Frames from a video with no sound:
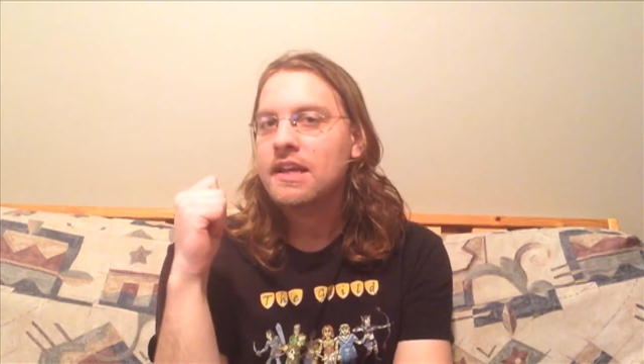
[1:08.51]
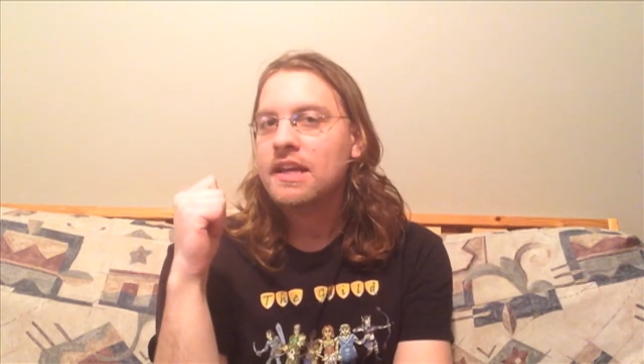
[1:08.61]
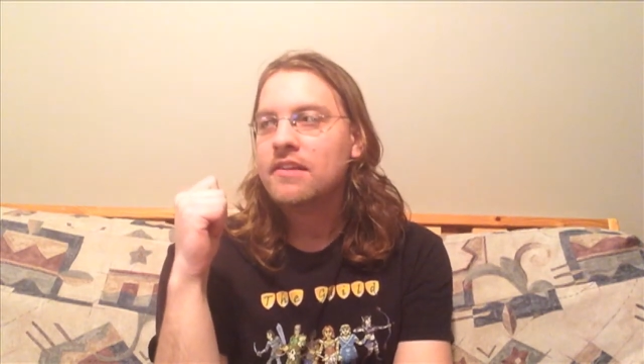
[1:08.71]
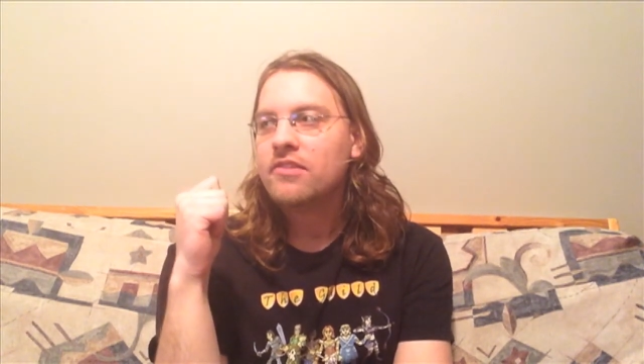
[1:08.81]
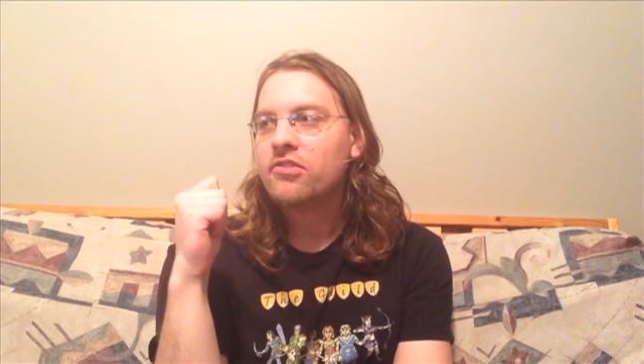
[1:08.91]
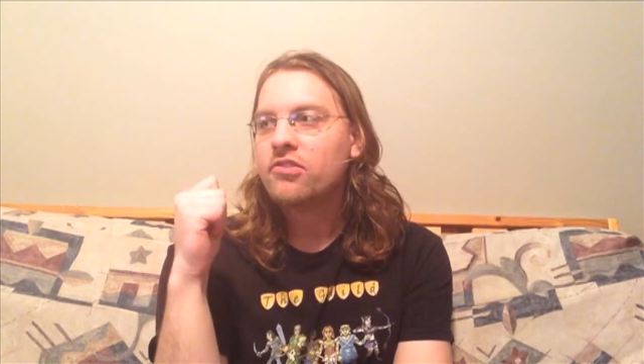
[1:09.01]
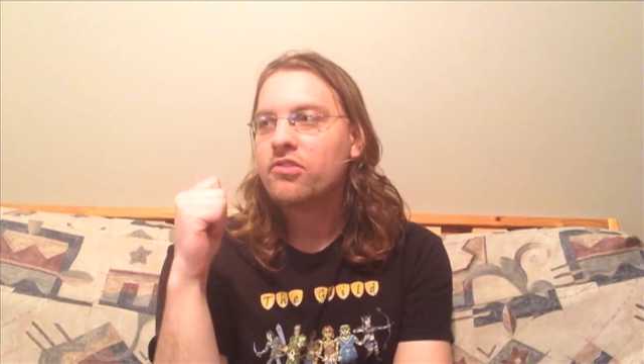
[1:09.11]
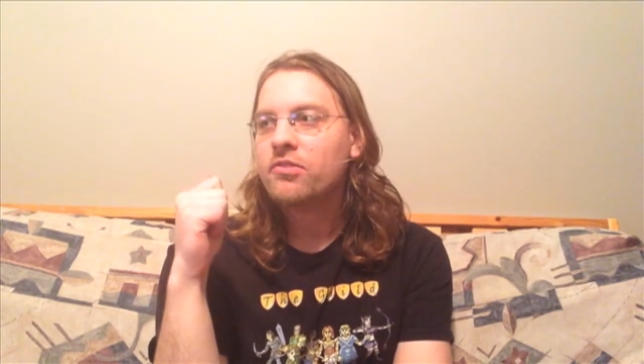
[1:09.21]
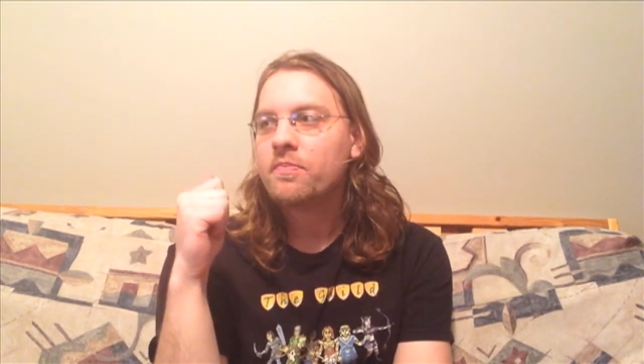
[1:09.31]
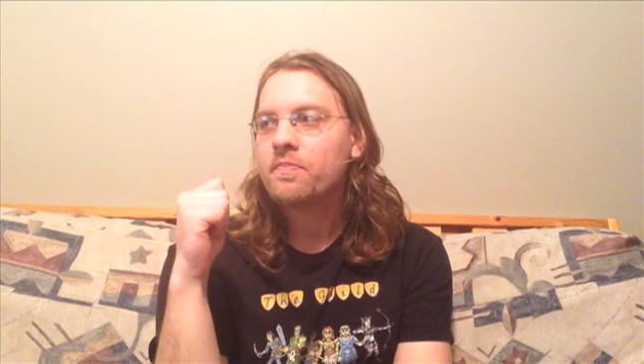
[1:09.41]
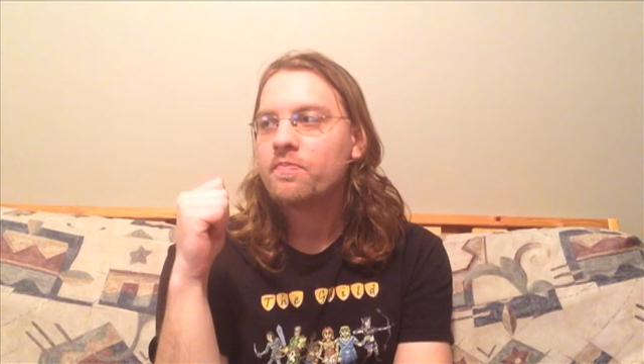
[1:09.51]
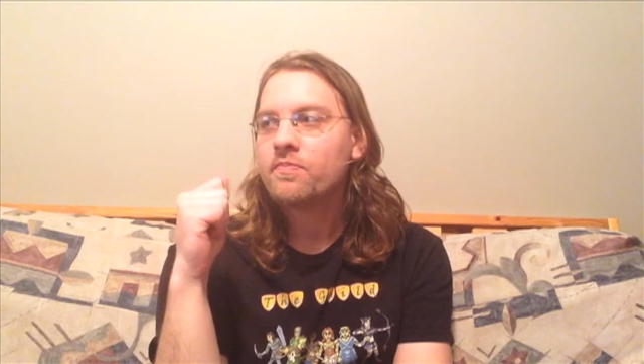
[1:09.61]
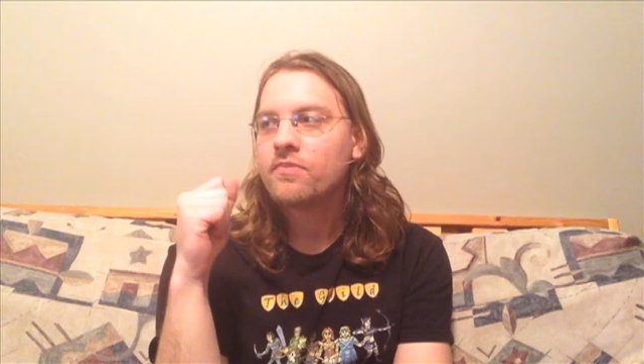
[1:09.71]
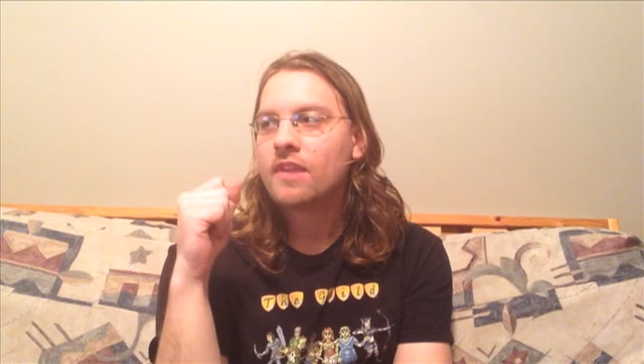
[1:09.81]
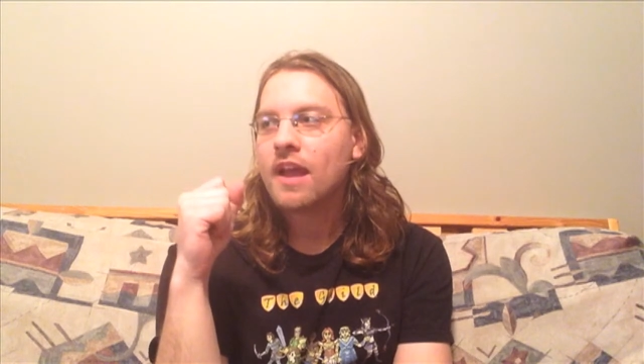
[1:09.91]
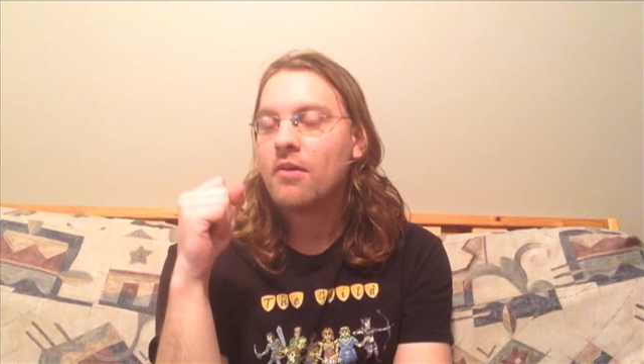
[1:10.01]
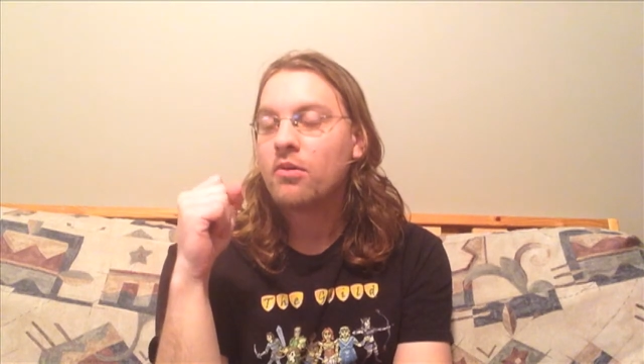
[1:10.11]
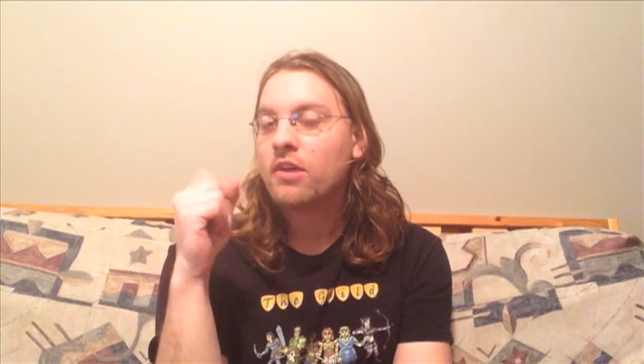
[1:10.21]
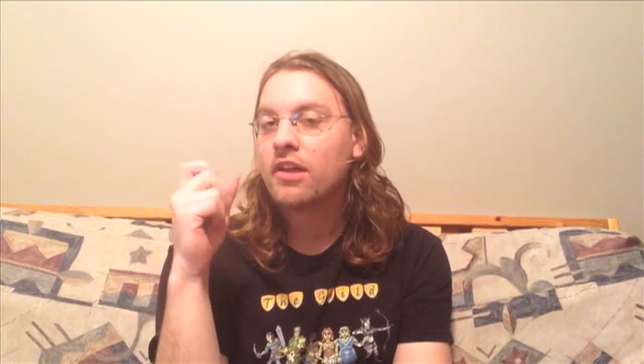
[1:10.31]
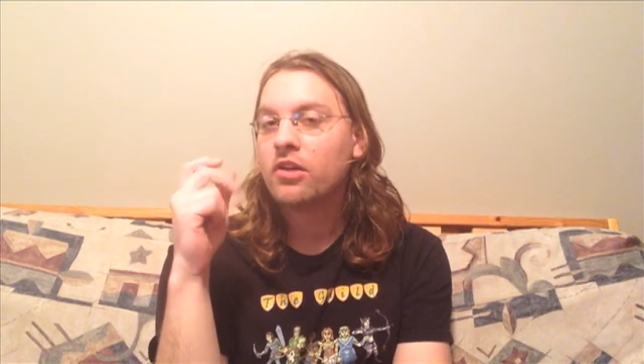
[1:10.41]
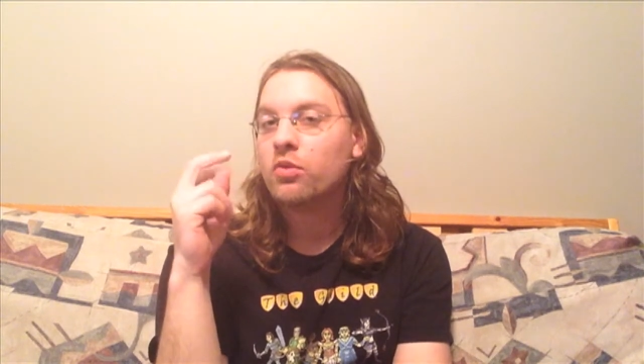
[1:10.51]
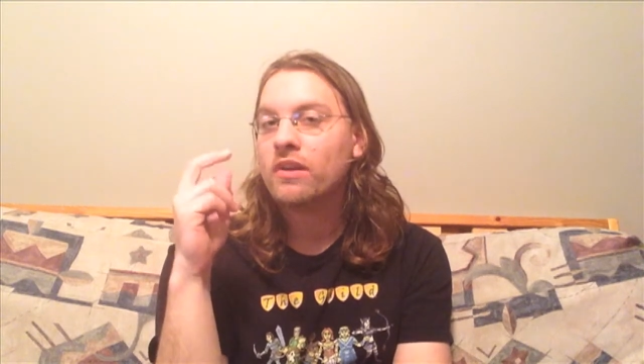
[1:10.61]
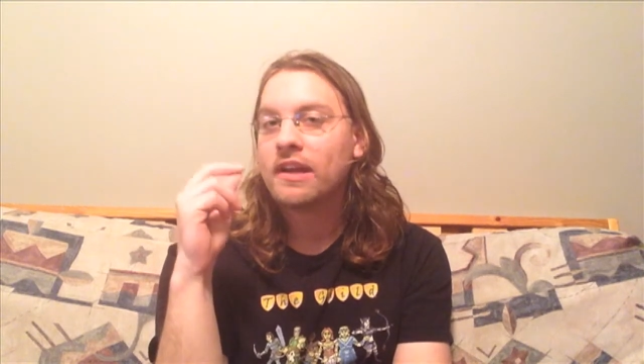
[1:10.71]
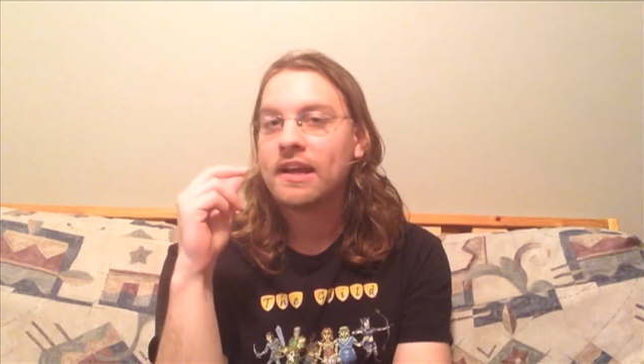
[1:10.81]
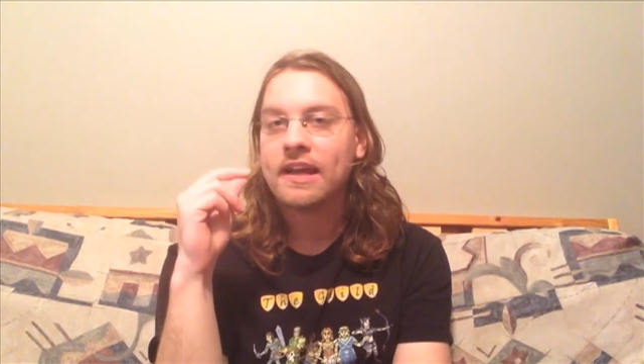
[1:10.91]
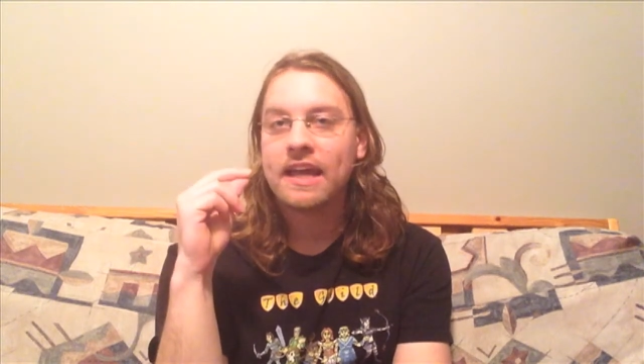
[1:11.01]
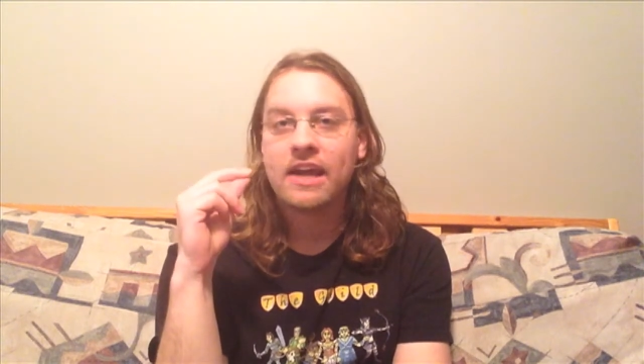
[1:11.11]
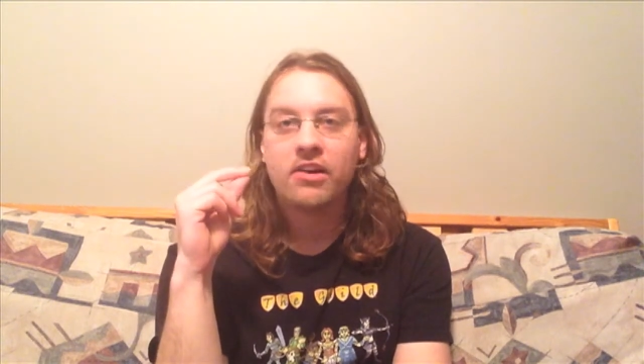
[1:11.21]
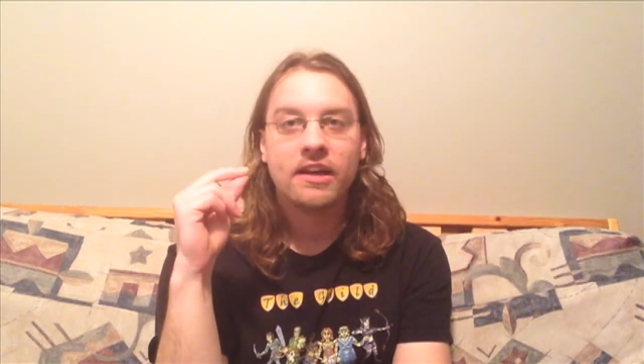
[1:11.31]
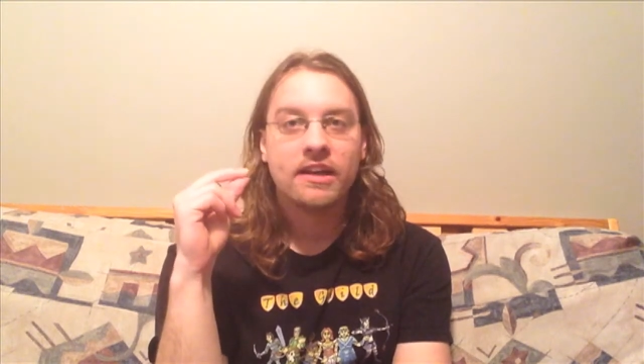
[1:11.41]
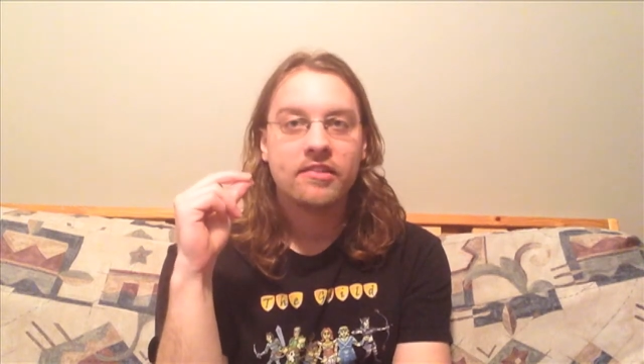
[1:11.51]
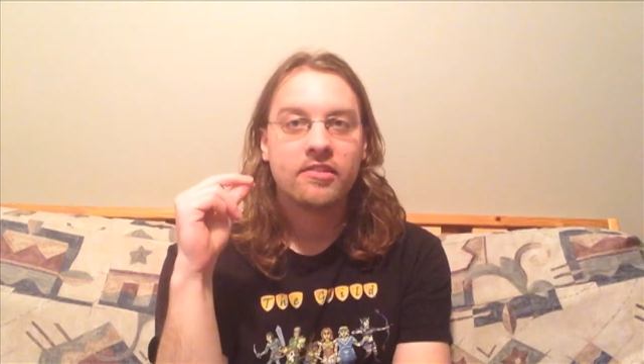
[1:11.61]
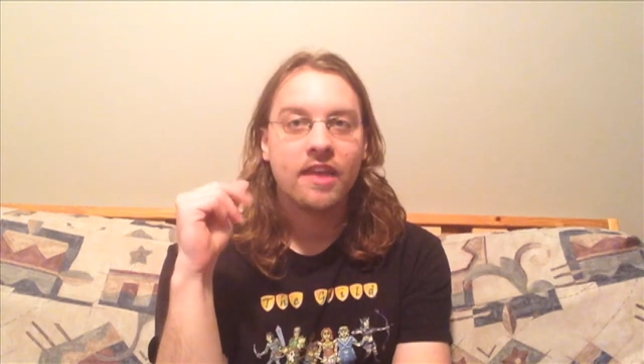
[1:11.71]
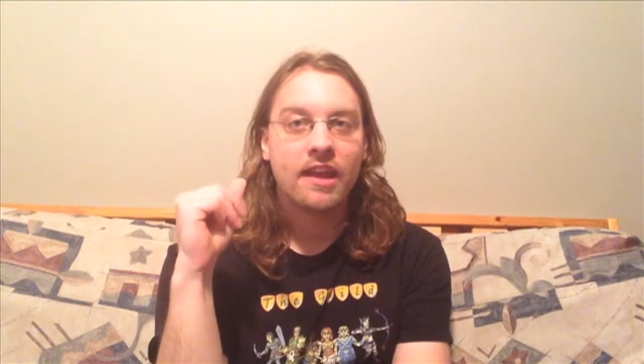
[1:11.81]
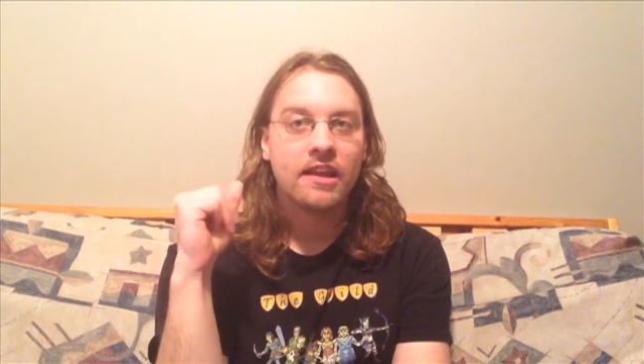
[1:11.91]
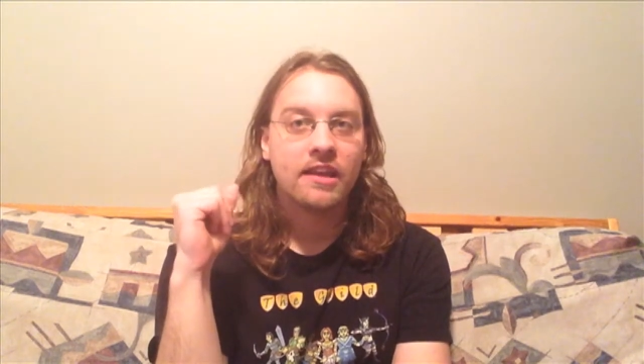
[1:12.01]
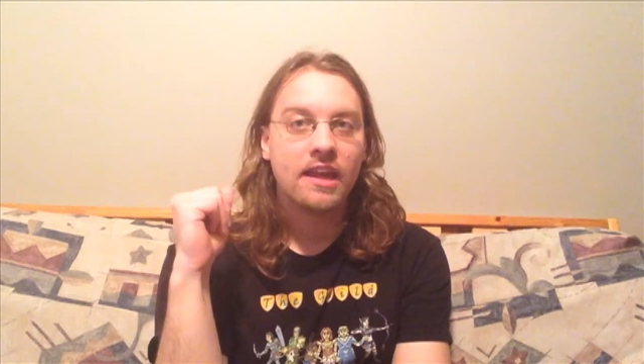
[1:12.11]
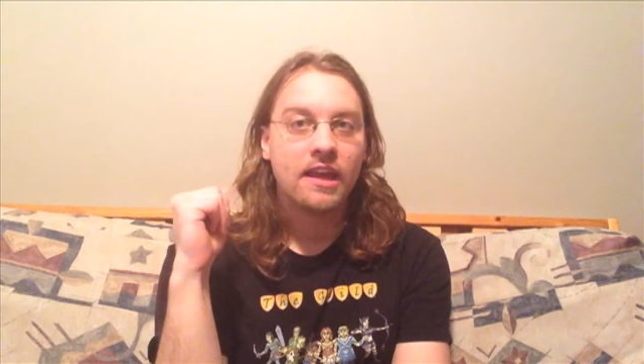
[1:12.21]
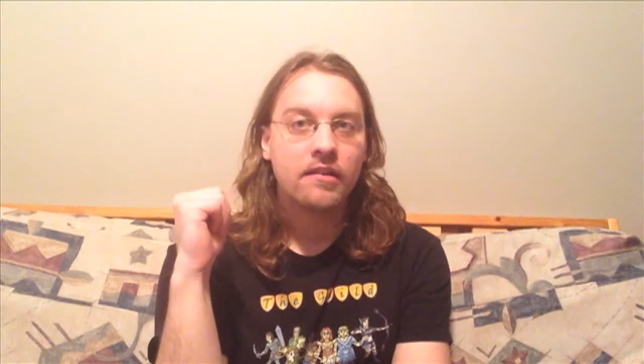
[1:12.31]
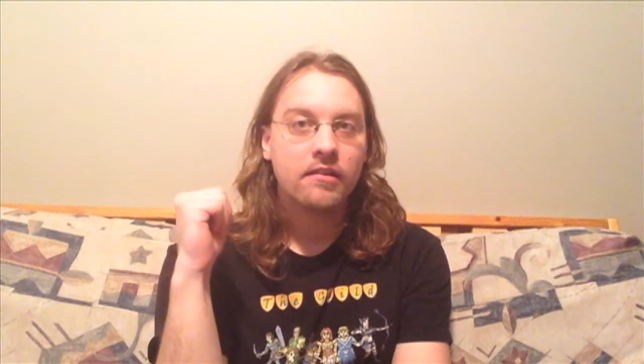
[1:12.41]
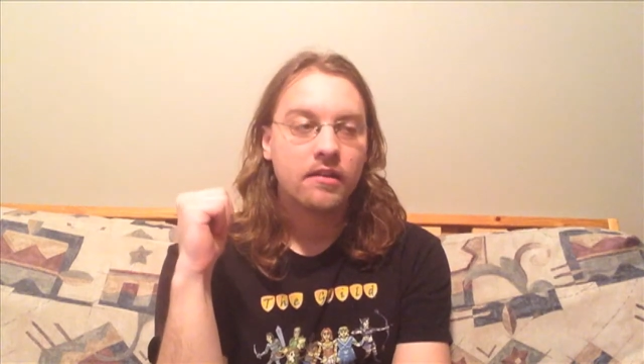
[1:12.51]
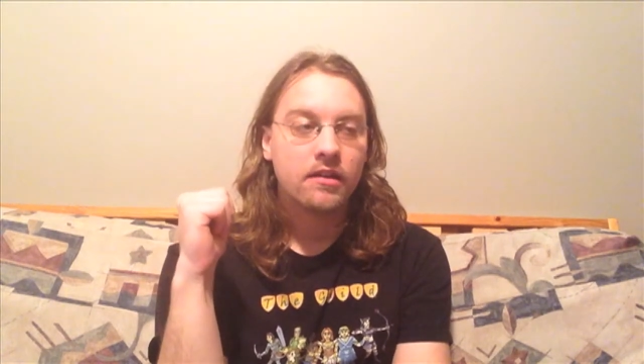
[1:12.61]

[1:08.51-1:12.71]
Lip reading: I won't tell you what era it's set in yet,